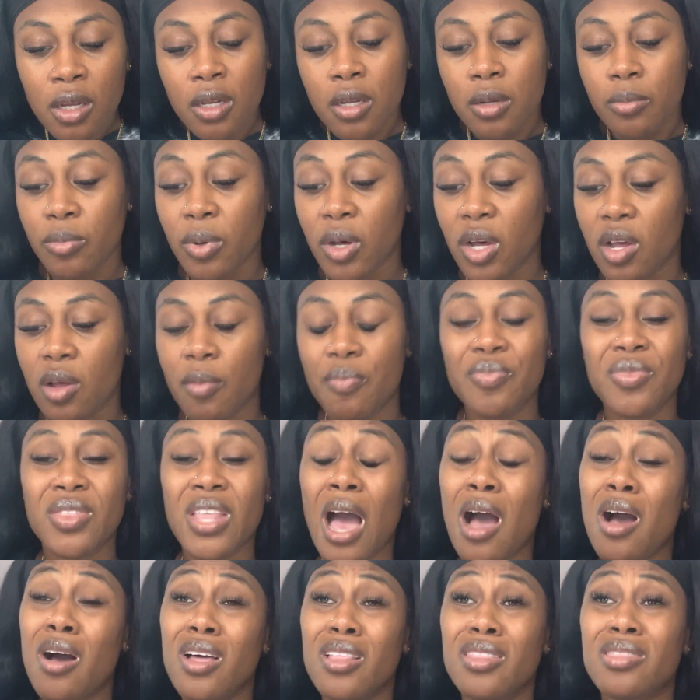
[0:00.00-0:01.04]
But
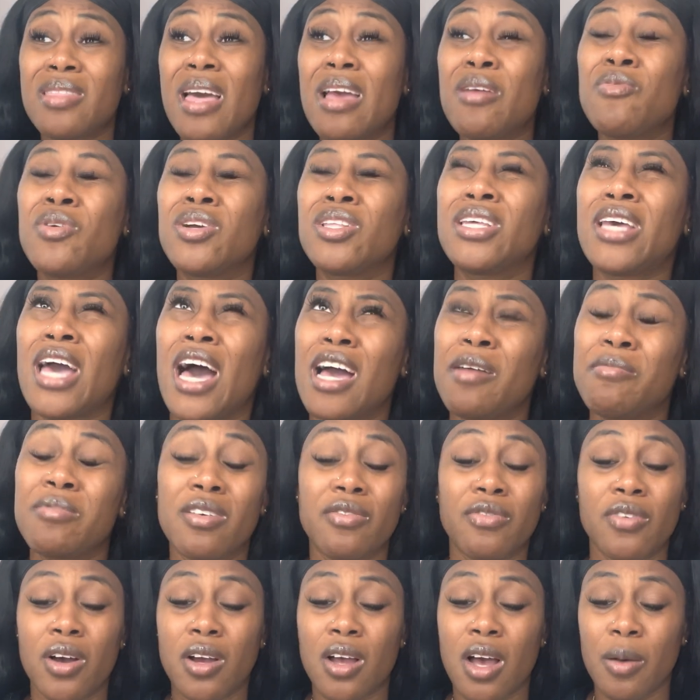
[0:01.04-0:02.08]
that, they really hyped the
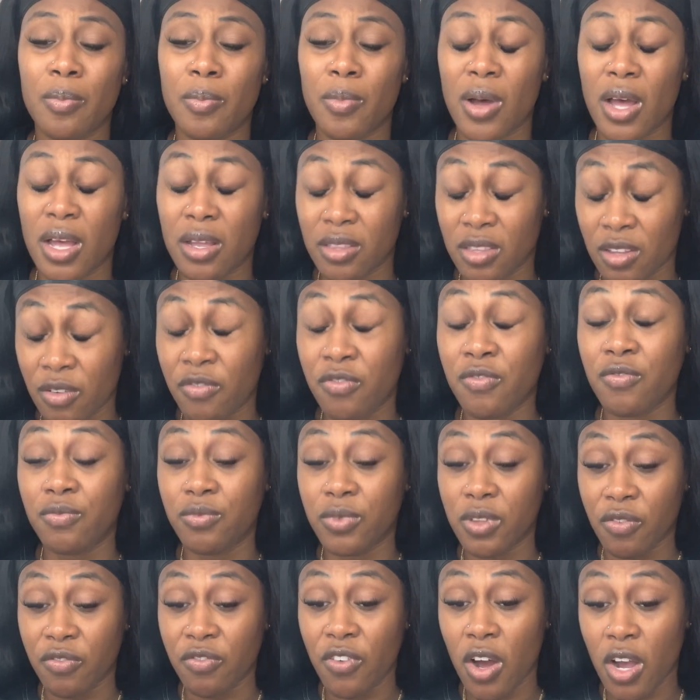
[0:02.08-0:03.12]
fuck up,
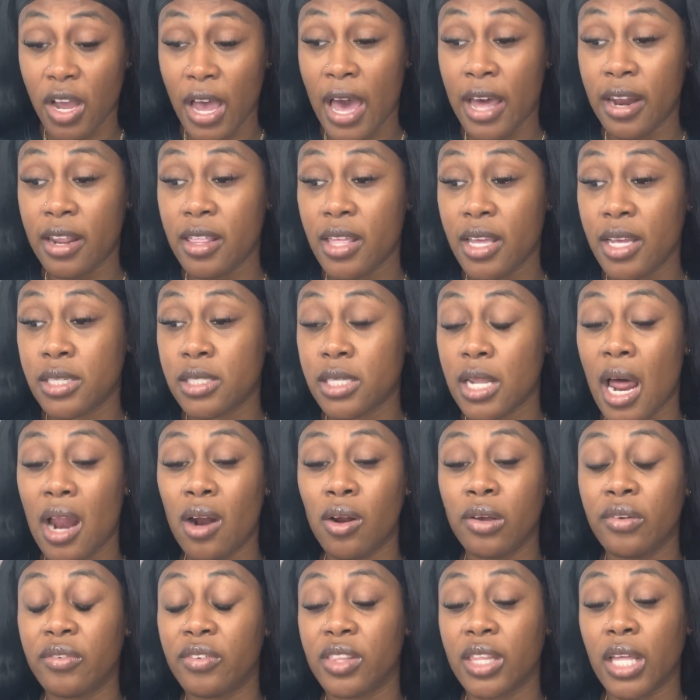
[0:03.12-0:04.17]
the fuck out of this, and I
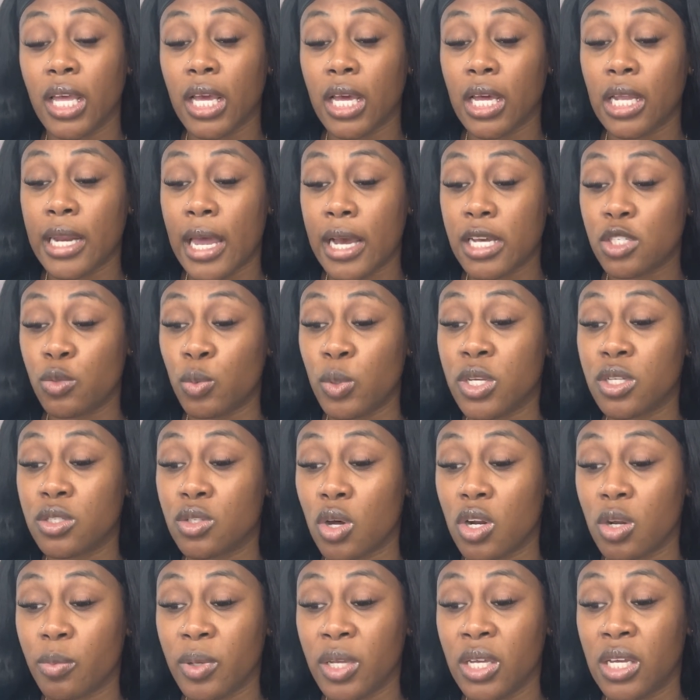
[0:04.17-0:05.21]
don't even think next week is
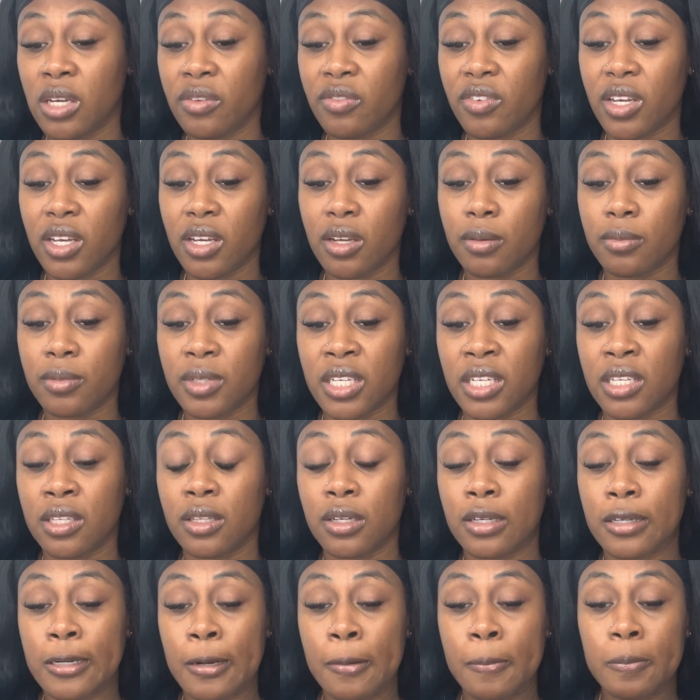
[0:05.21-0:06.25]
gonna be giving
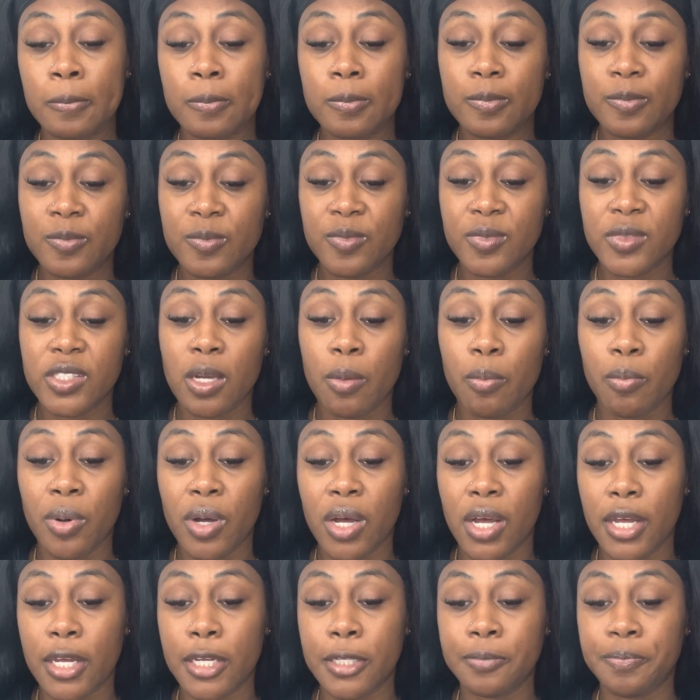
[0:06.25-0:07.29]
either.
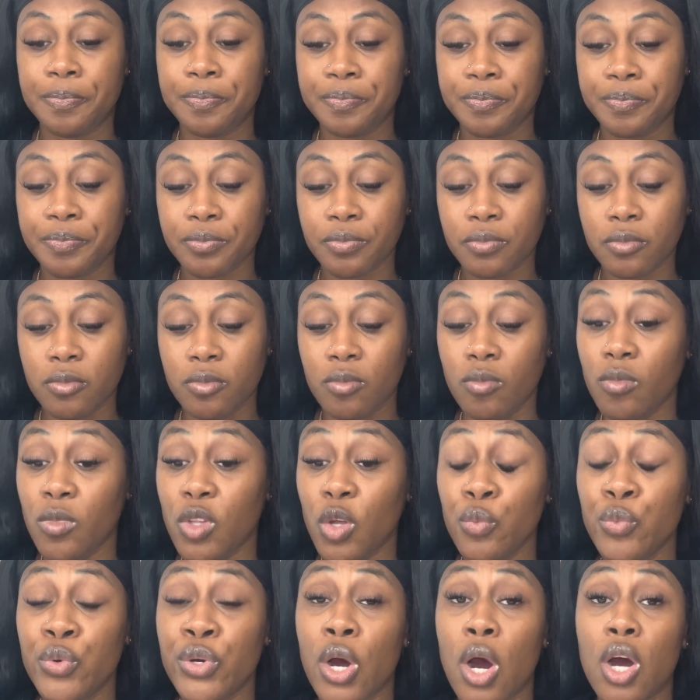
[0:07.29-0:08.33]
But
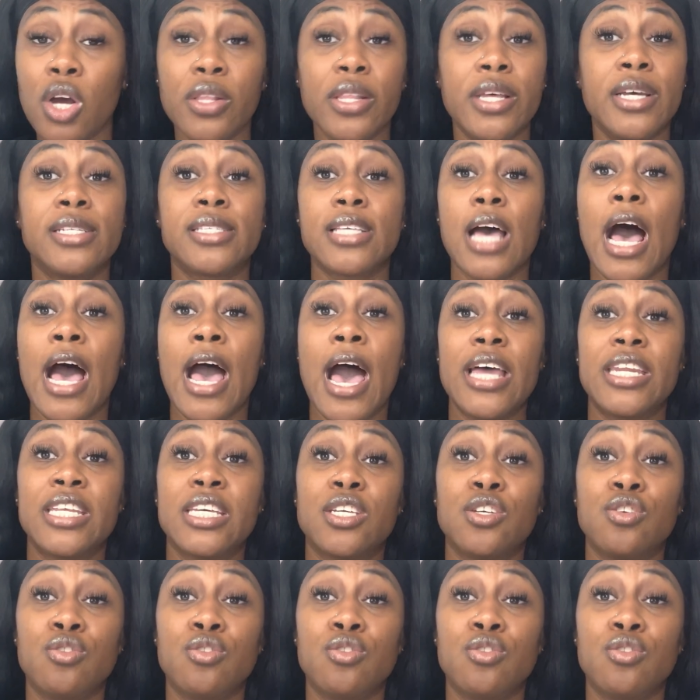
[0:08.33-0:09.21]
regardless, I had to